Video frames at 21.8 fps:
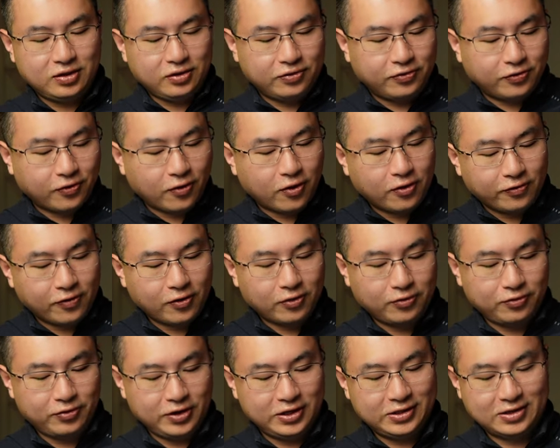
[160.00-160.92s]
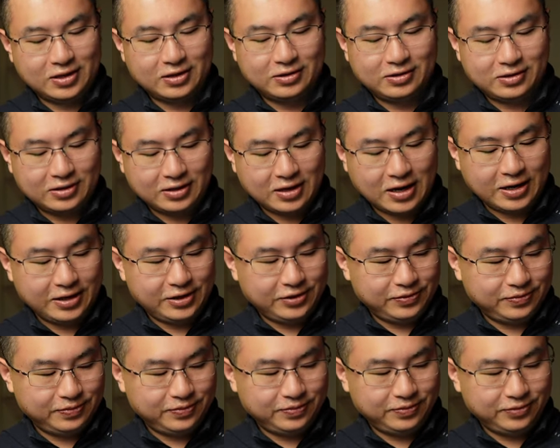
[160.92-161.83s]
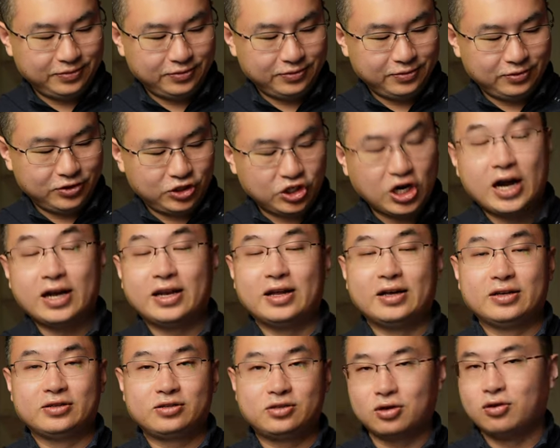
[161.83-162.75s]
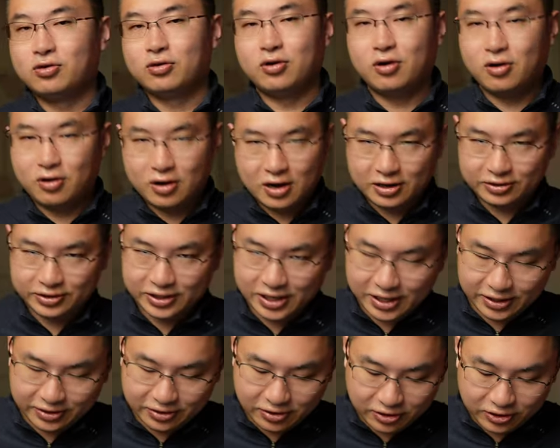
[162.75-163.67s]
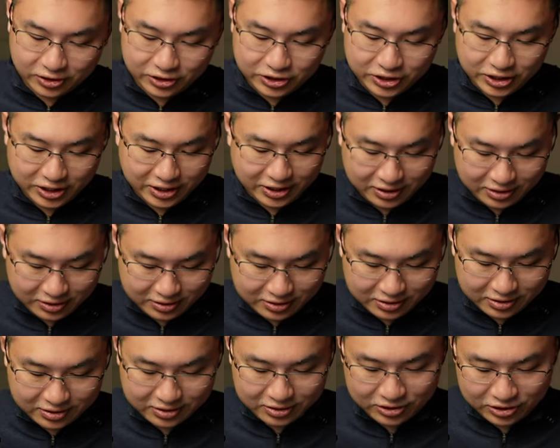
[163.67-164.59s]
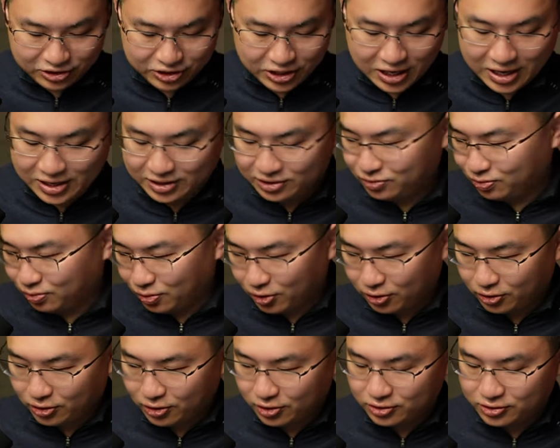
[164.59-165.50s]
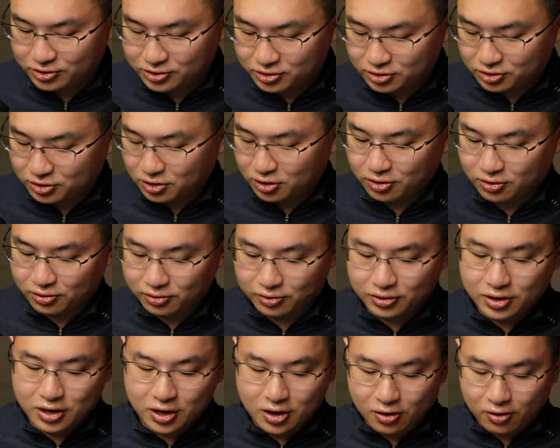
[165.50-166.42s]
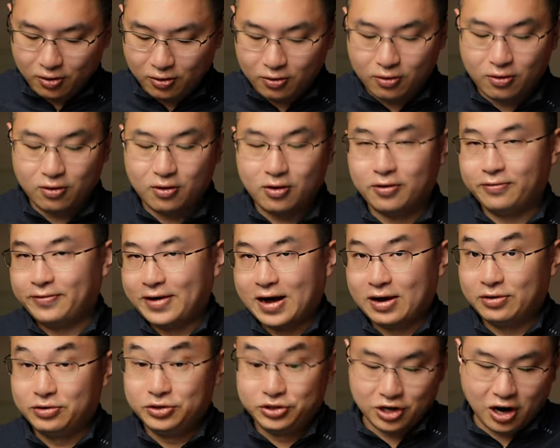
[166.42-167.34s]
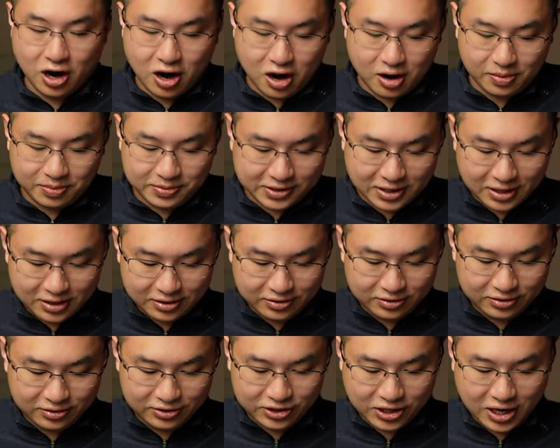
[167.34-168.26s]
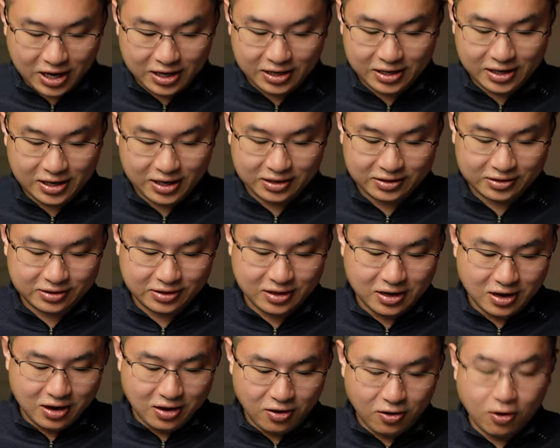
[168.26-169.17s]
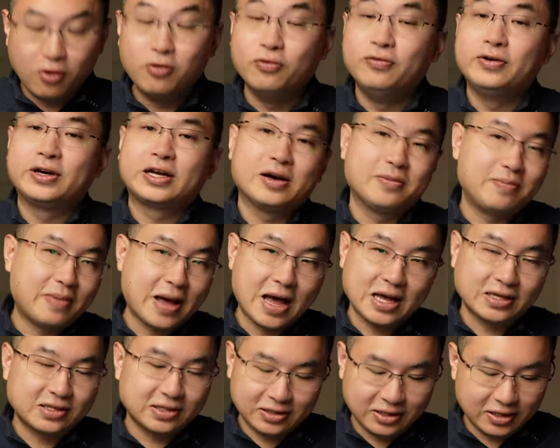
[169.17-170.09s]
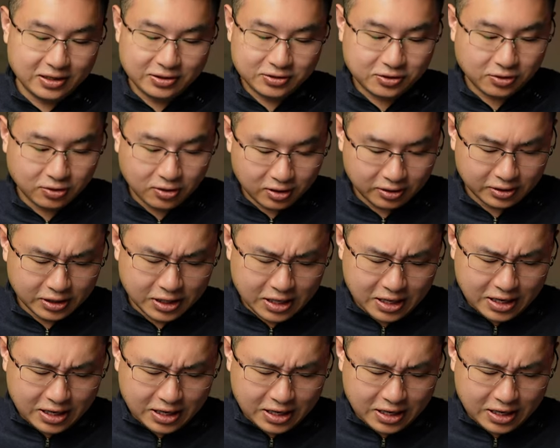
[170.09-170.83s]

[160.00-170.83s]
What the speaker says: to fall for reasons like China stole all our technologies, the Chinese workers stole all of our jobs, and China has overcapacity, and so on.